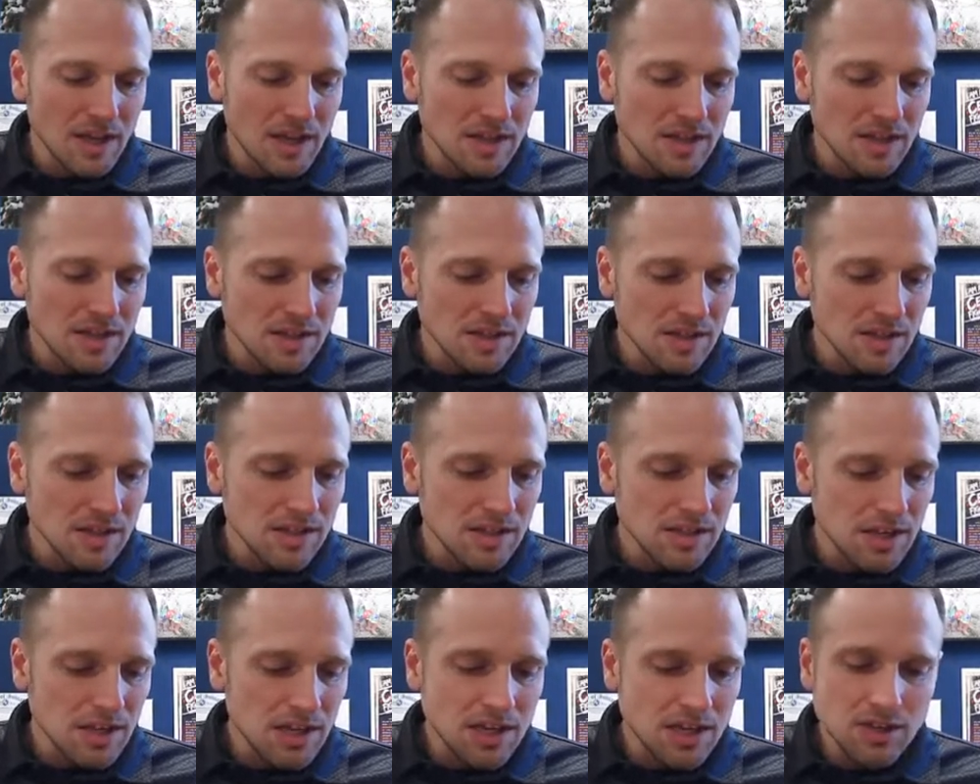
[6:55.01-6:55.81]

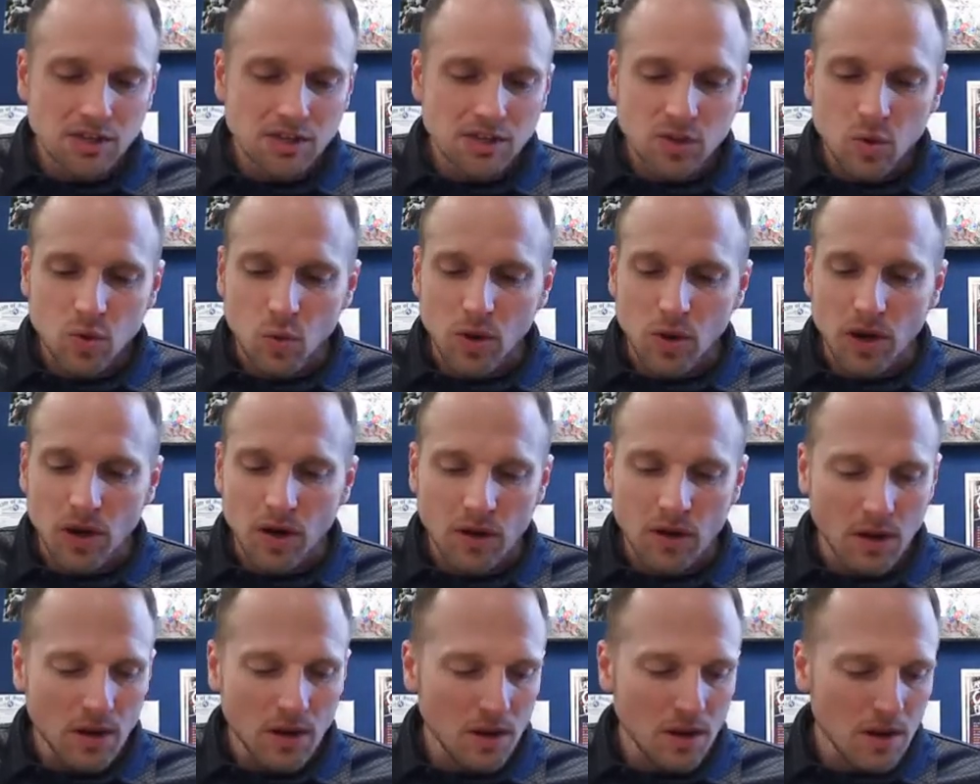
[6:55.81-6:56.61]
16
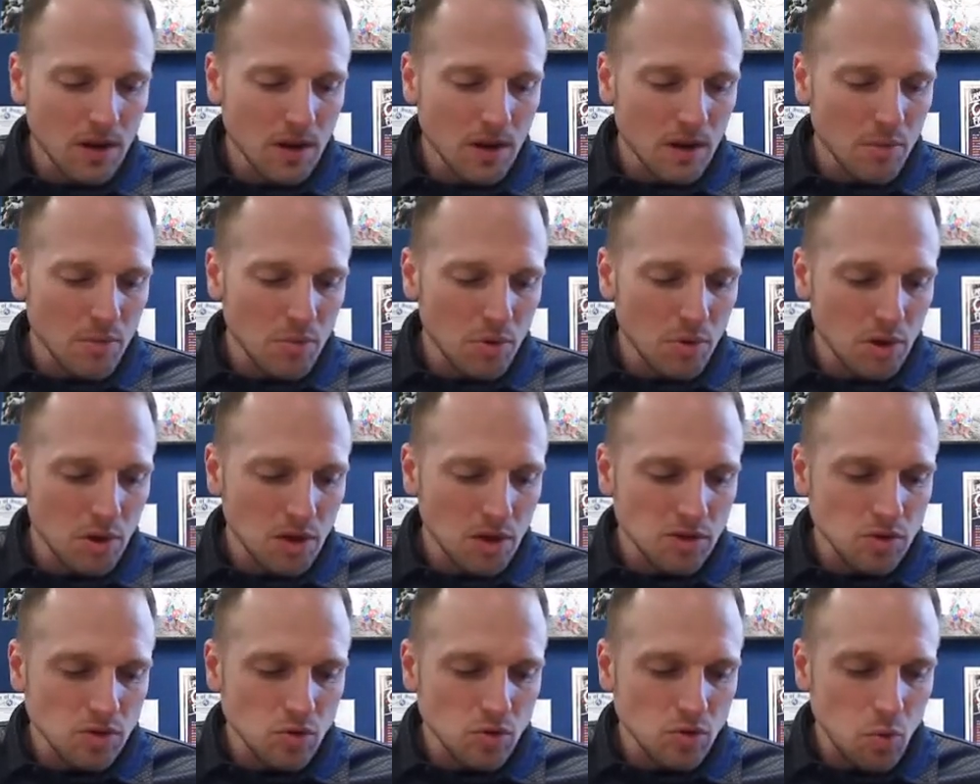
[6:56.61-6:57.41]
squared
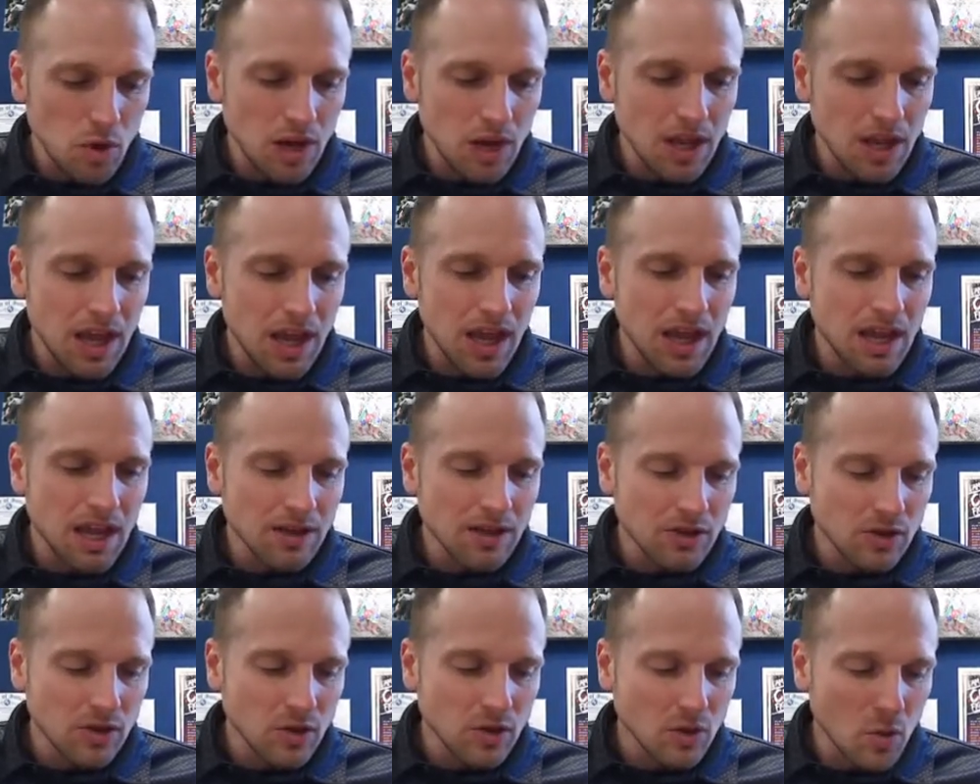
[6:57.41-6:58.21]
plus
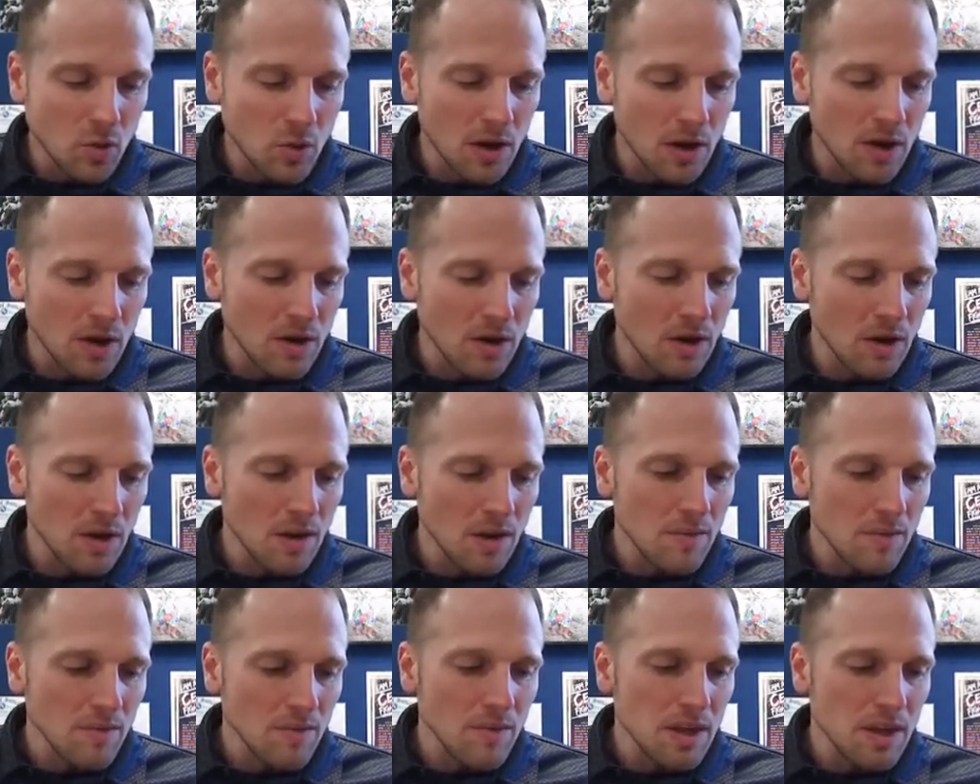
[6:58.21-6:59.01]
28 squared
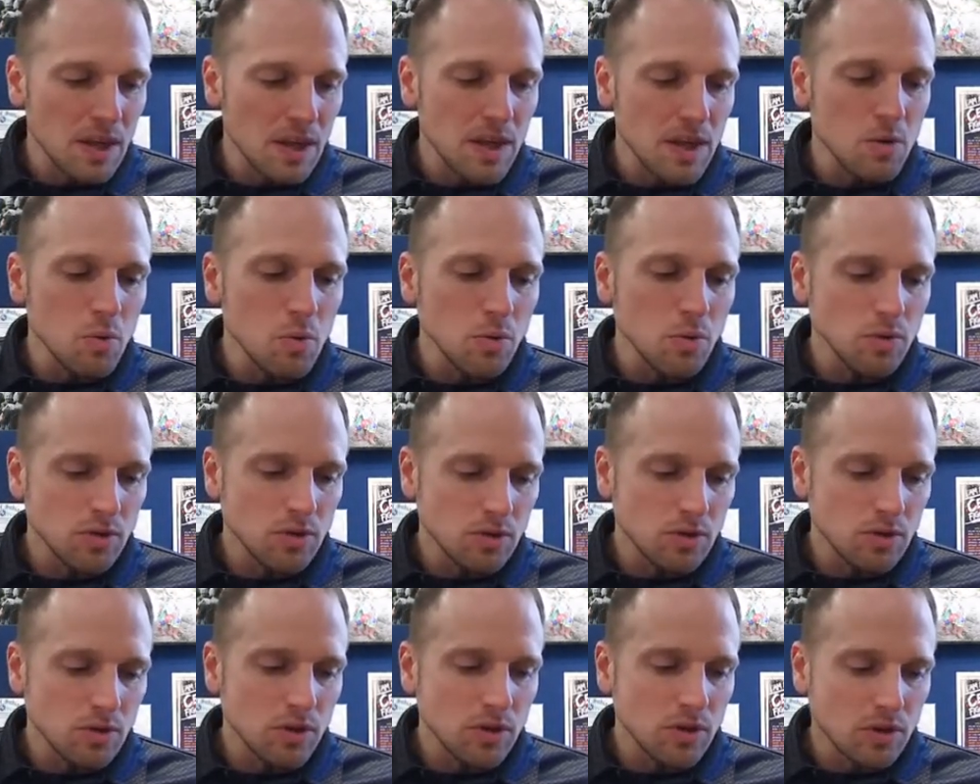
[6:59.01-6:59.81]

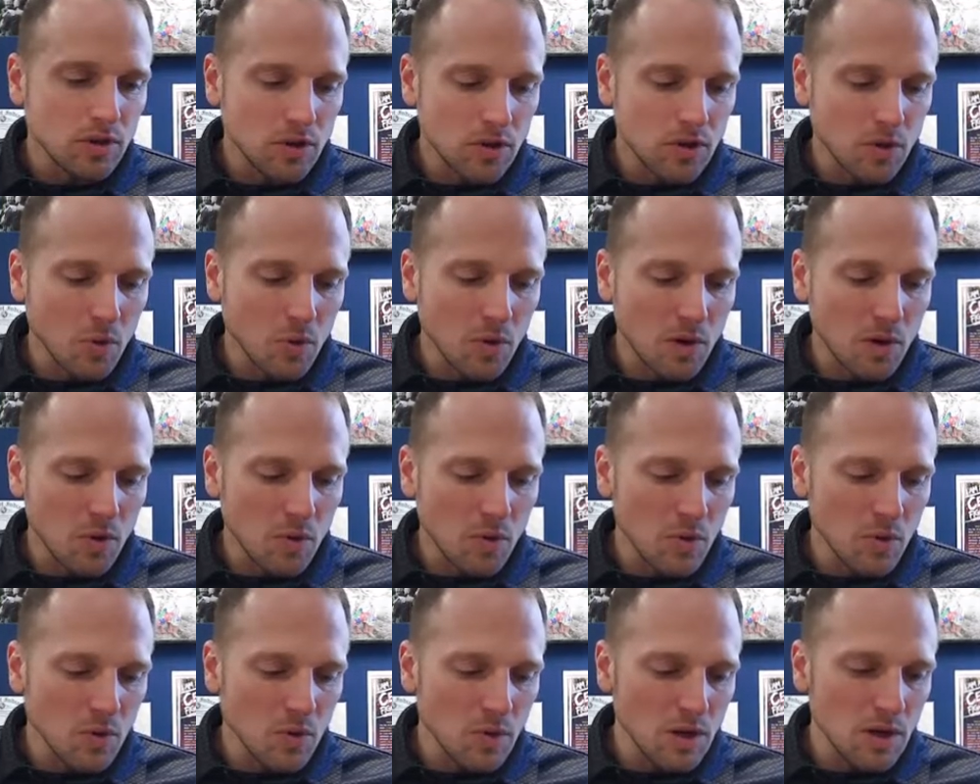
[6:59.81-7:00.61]
equals square
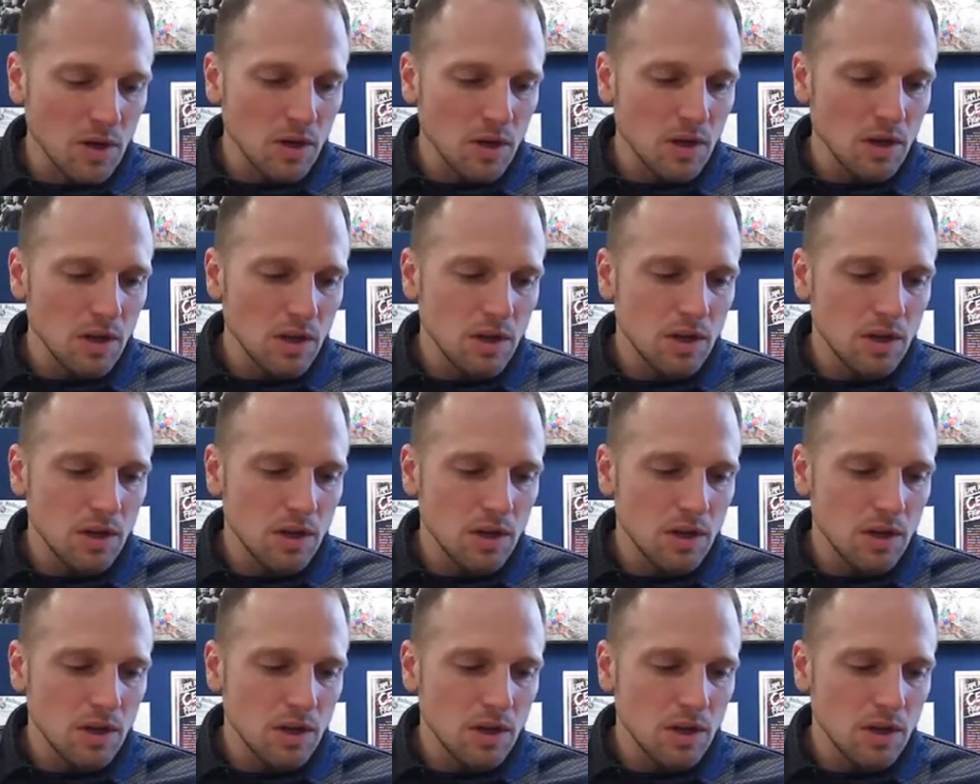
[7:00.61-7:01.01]
rooted,